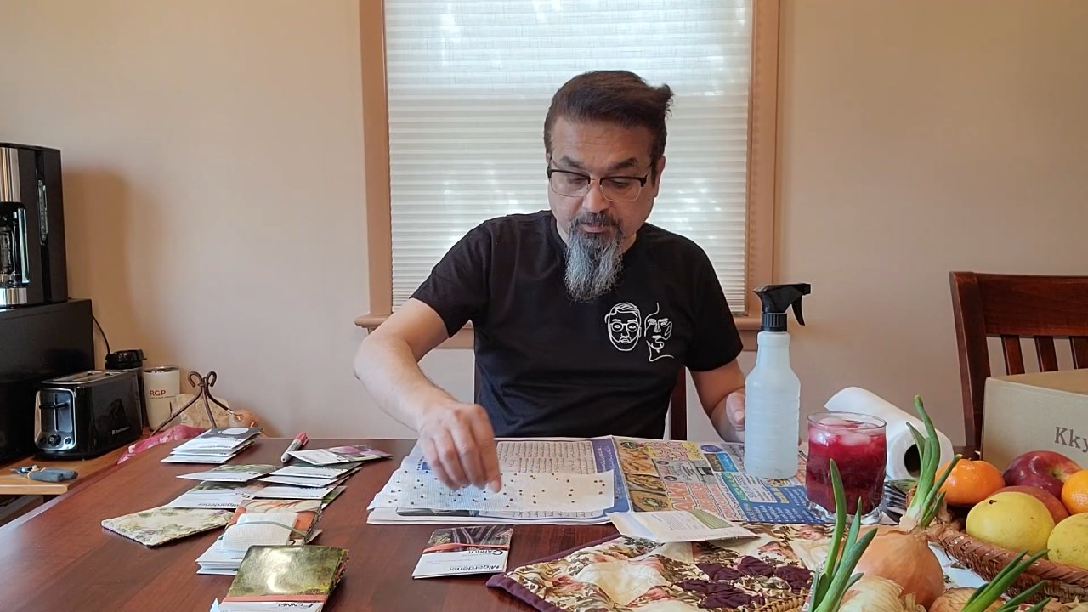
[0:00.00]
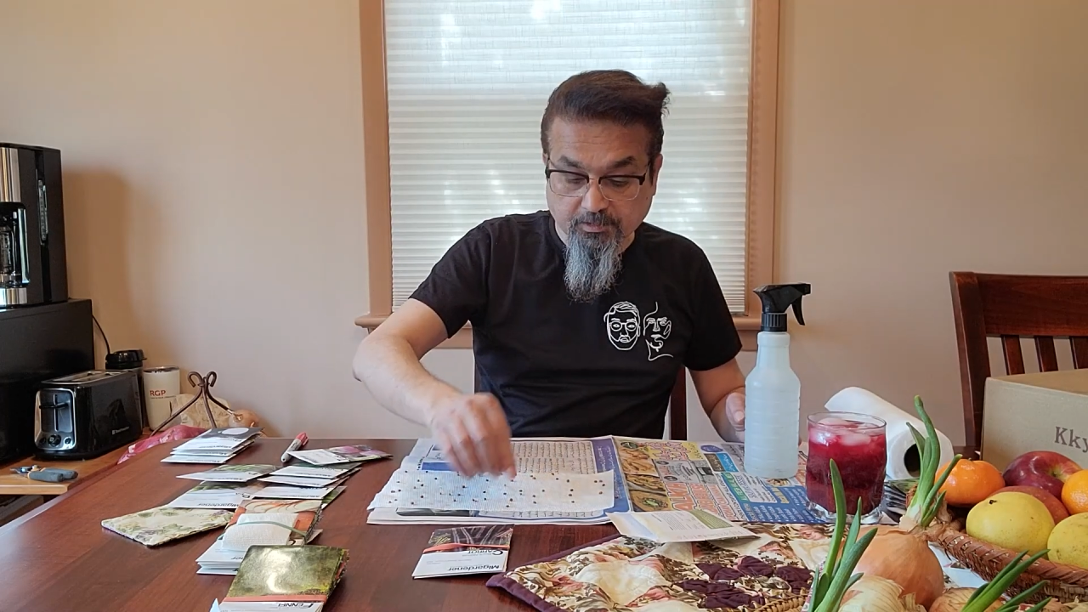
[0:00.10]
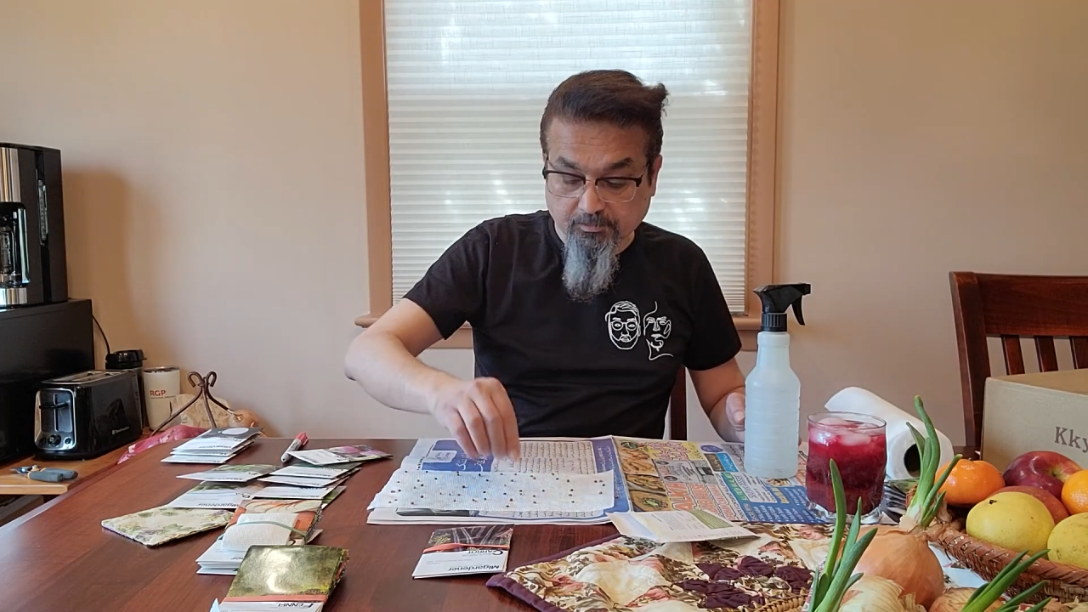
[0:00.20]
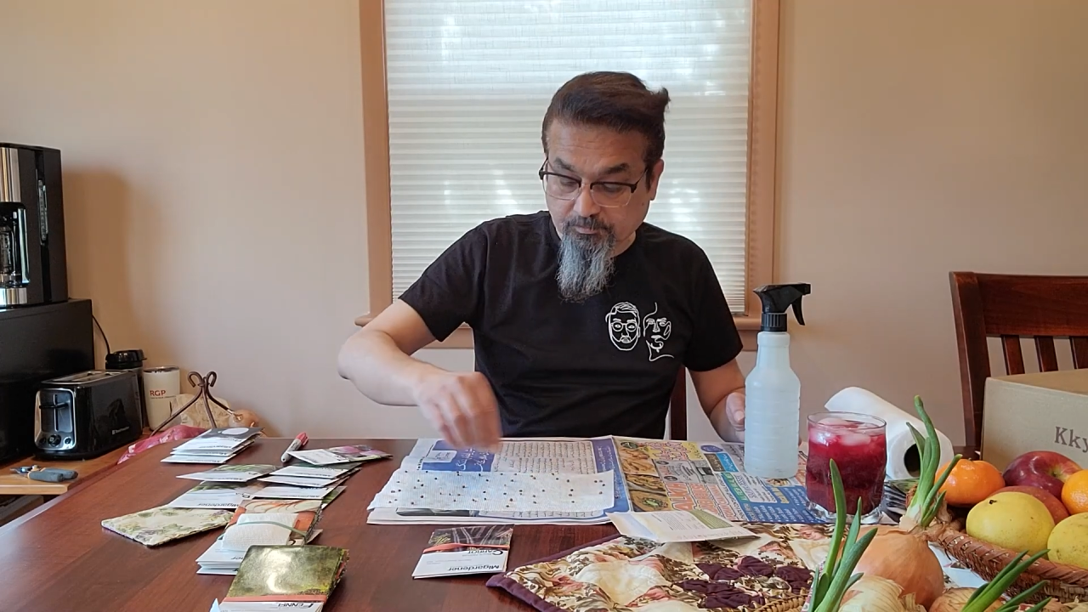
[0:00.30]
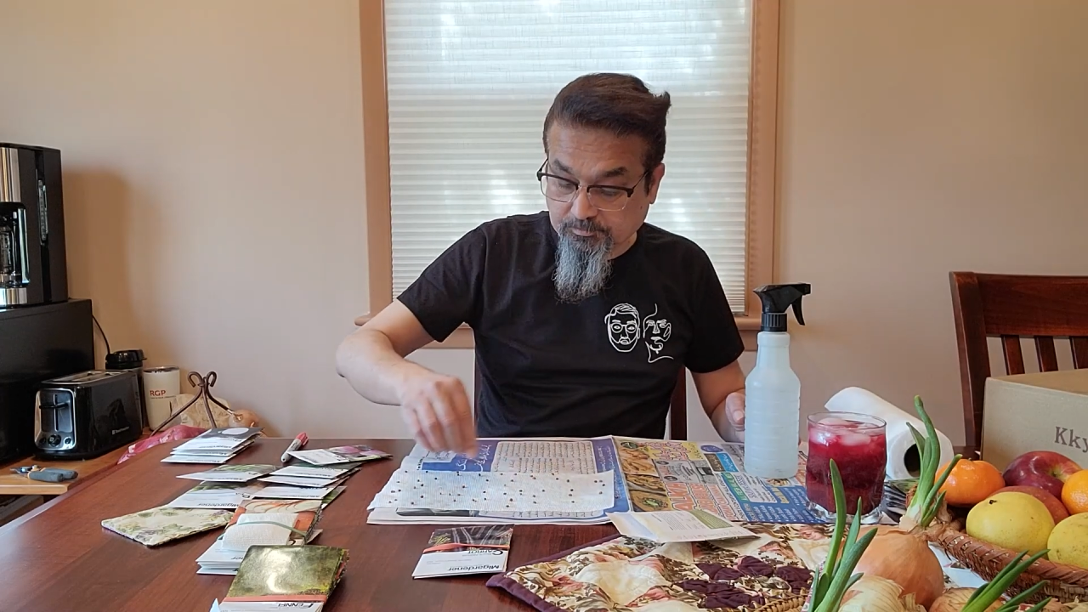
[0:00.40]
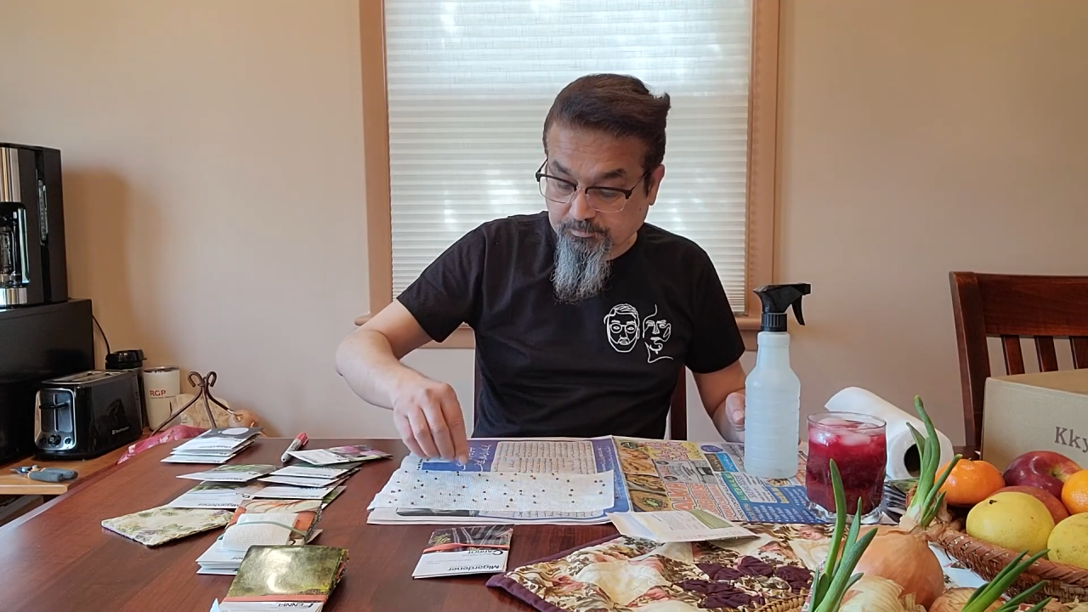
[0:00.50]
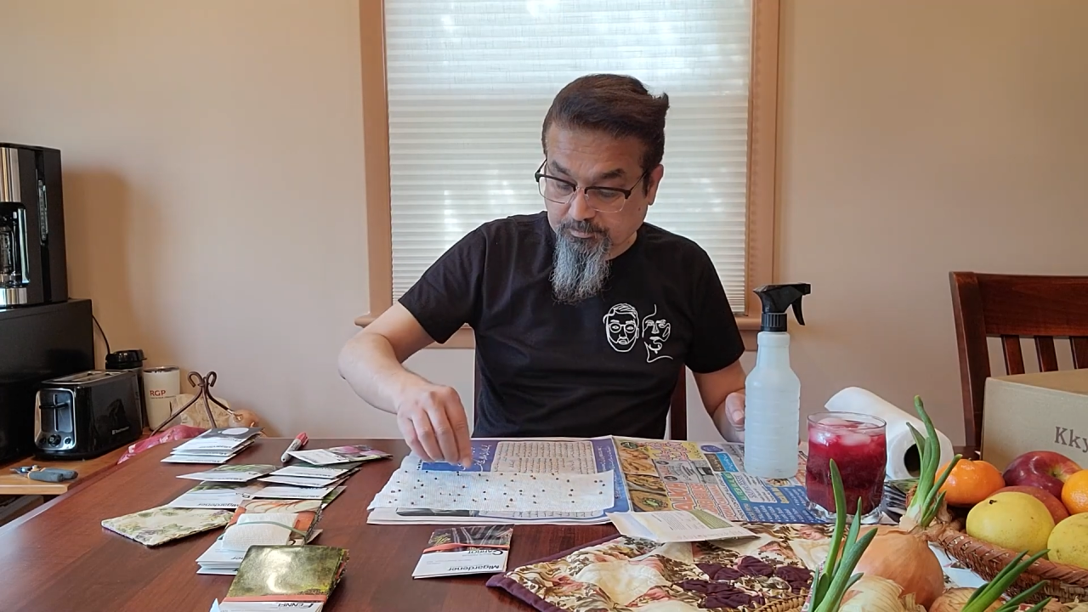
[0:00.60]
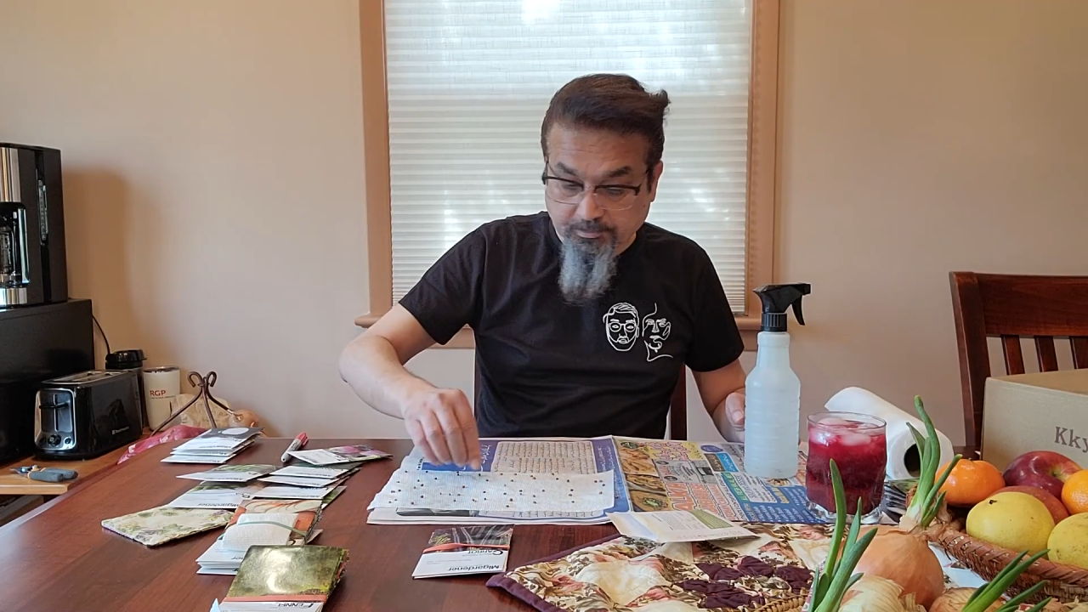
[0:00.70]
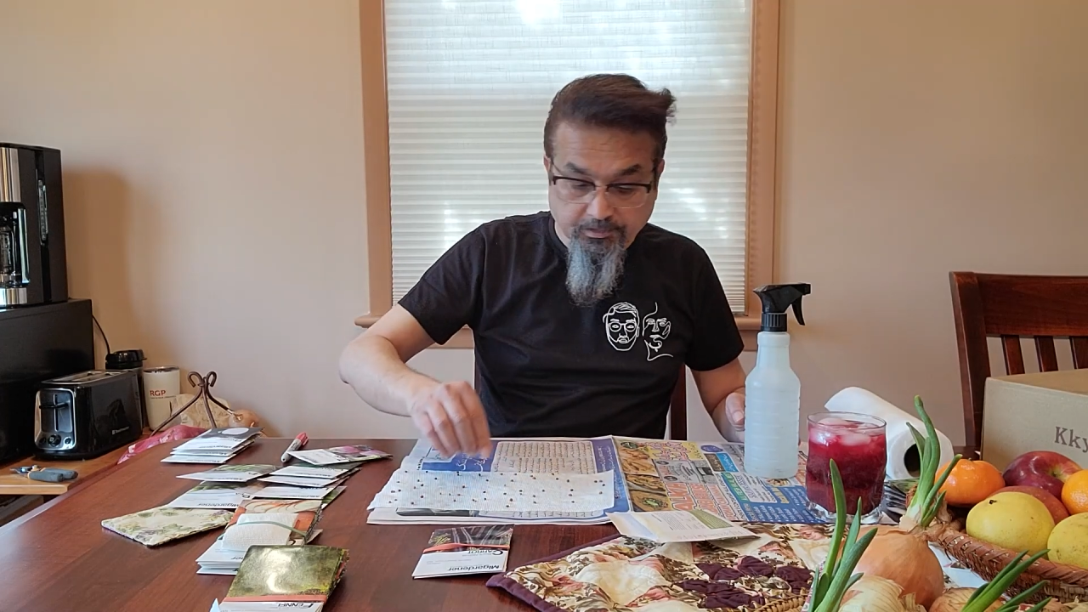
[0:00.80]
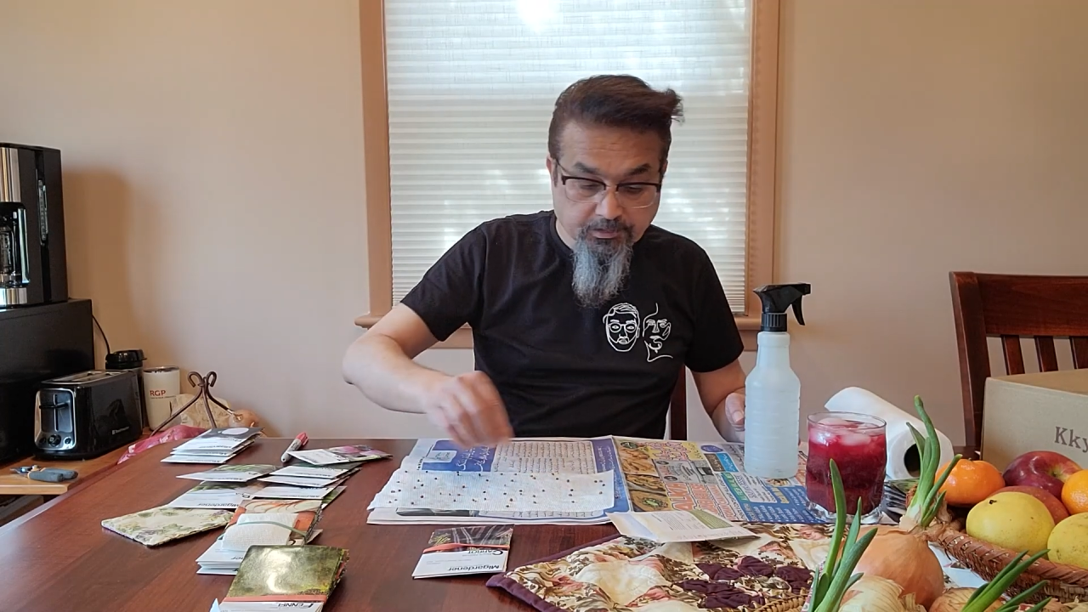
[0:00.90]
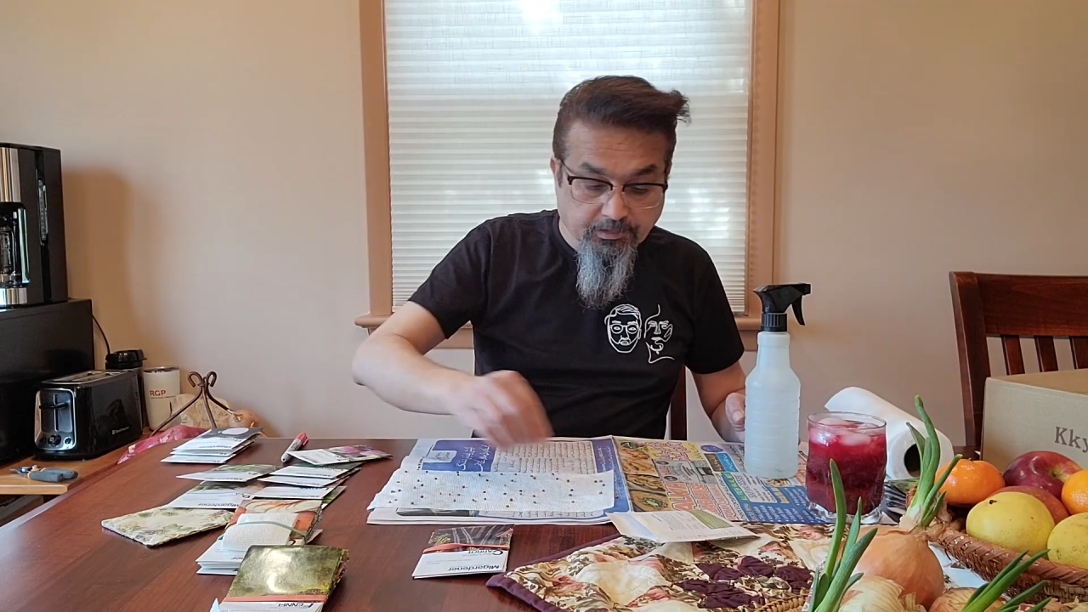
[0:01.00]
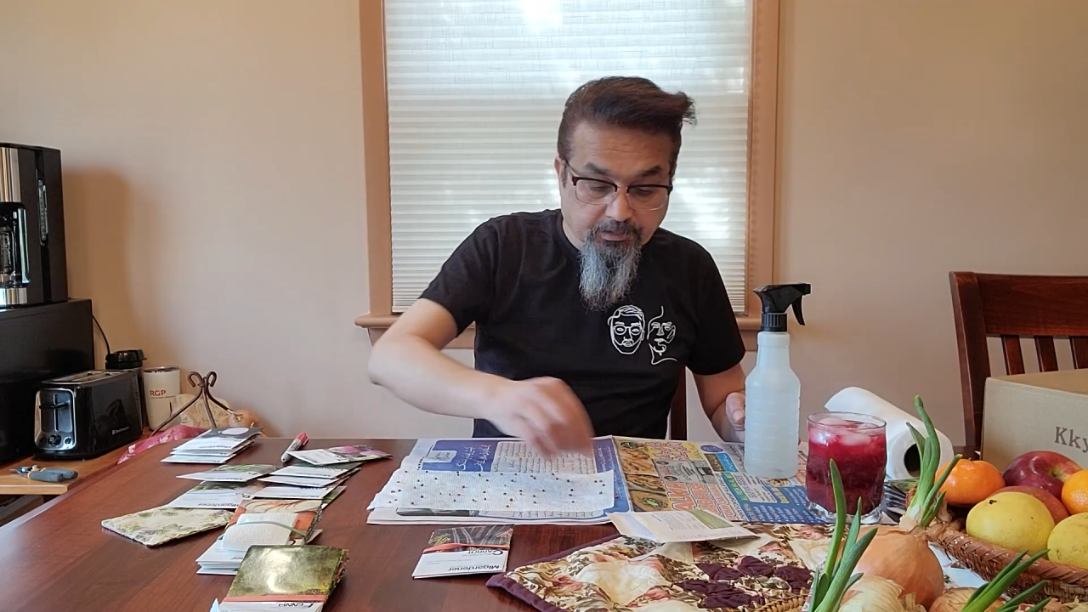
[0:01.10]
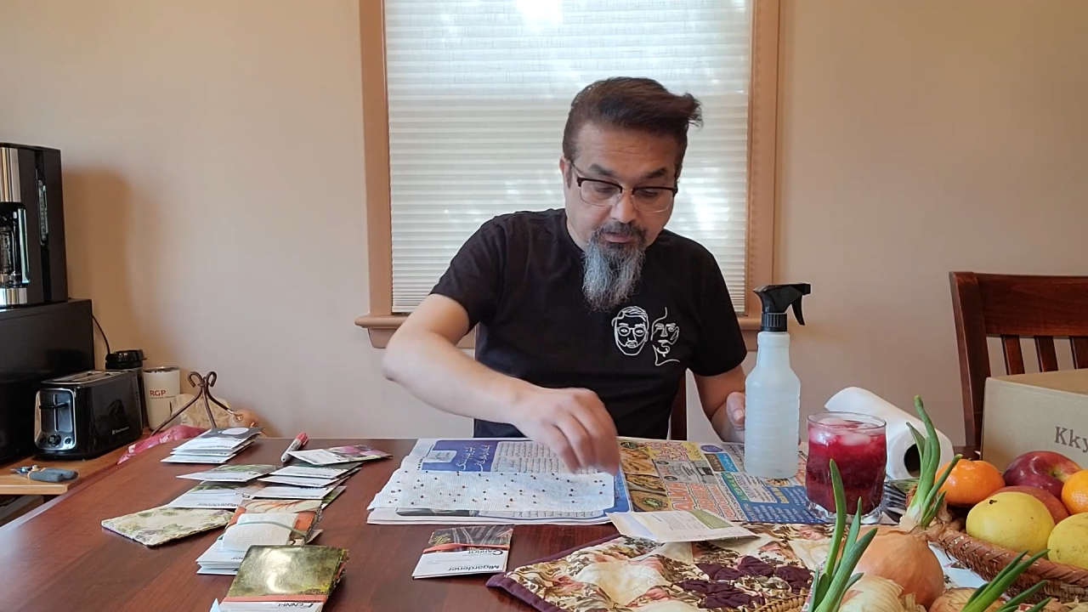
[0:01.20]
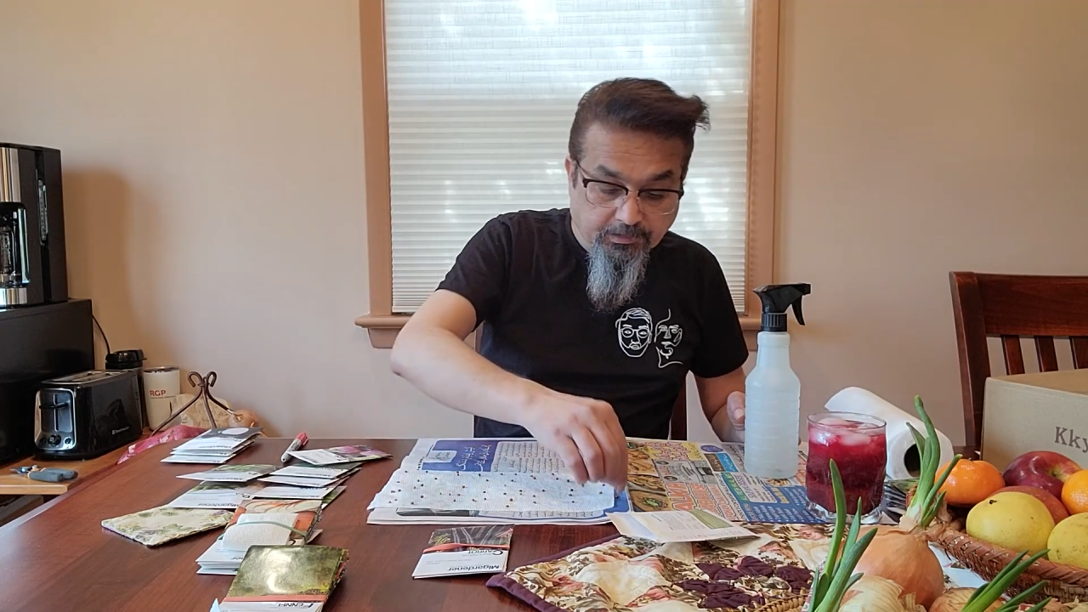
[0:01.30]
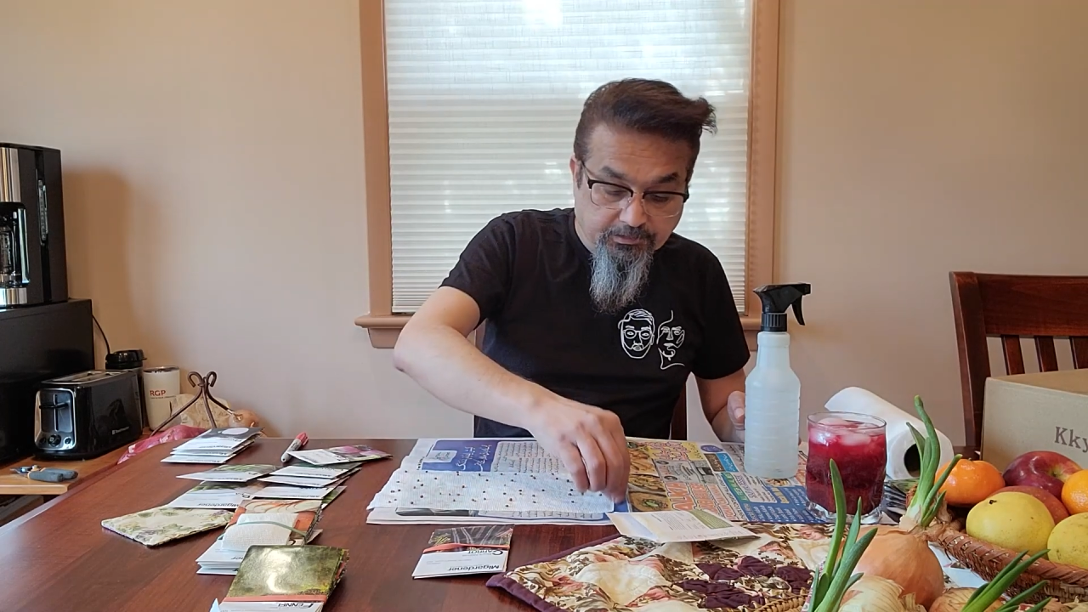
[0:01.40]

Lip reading: go. I